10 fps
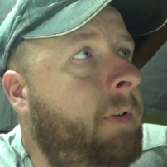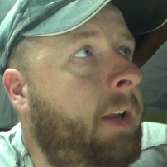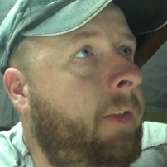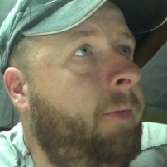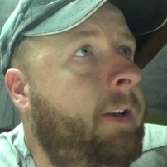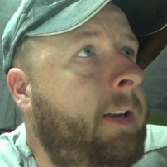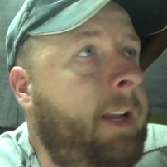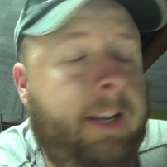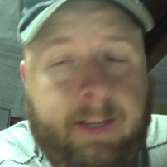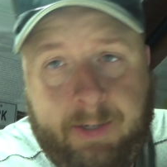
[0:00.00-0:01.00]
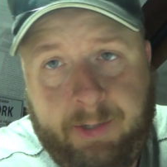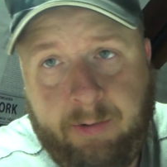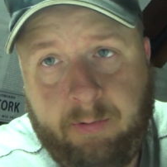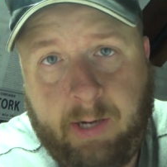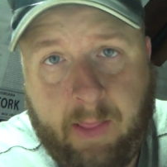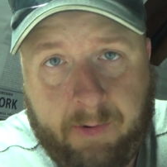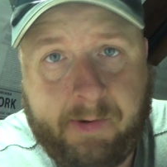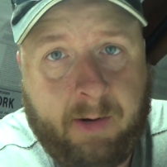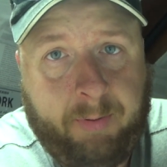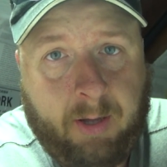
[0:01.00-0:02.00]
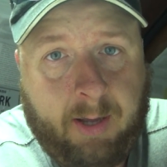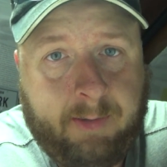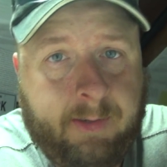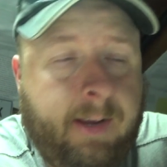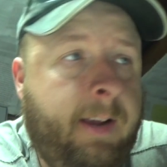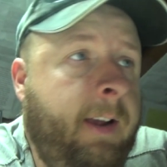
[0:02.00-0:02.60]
another one, and I just showed another set of plots